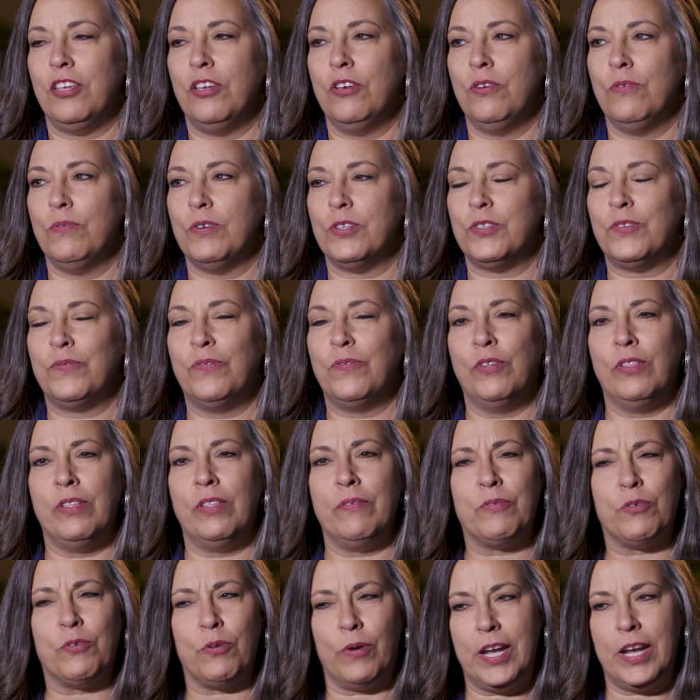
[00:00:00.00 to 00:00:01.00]
who is full
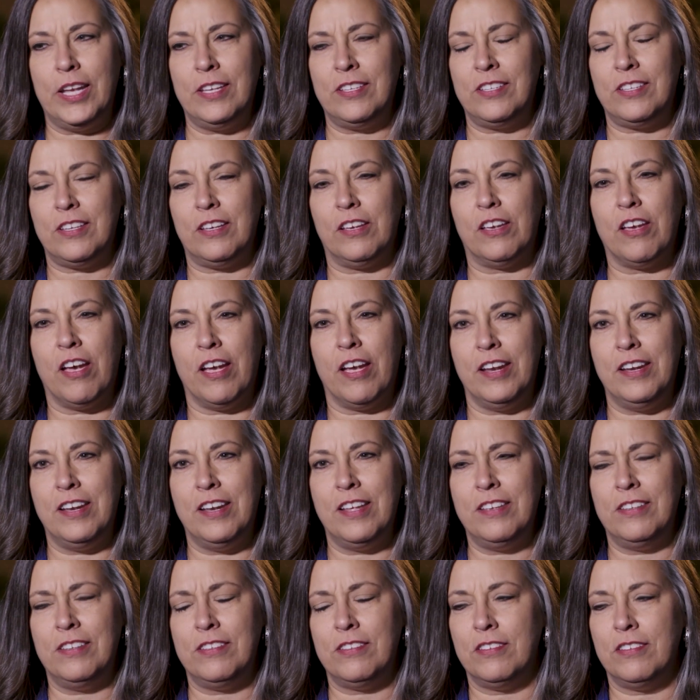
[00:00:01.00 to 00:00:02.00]
of grace and
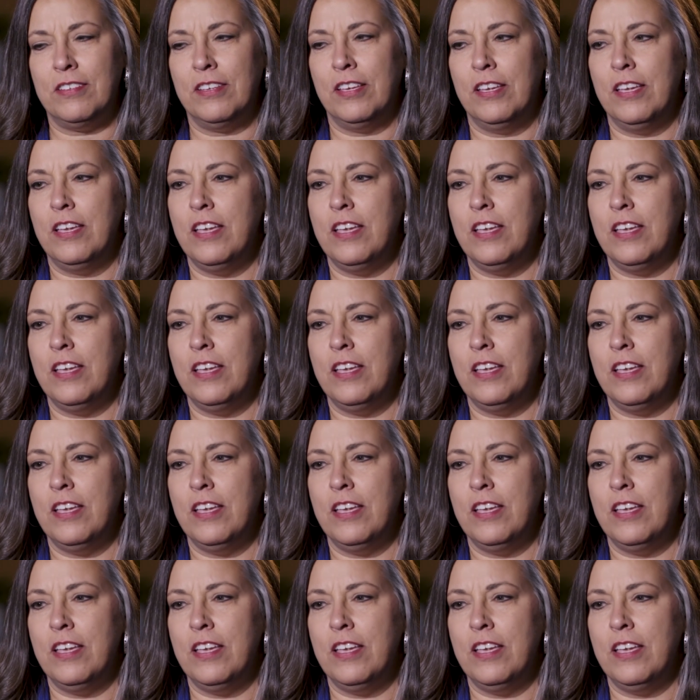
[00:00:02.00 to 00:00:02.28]
kindness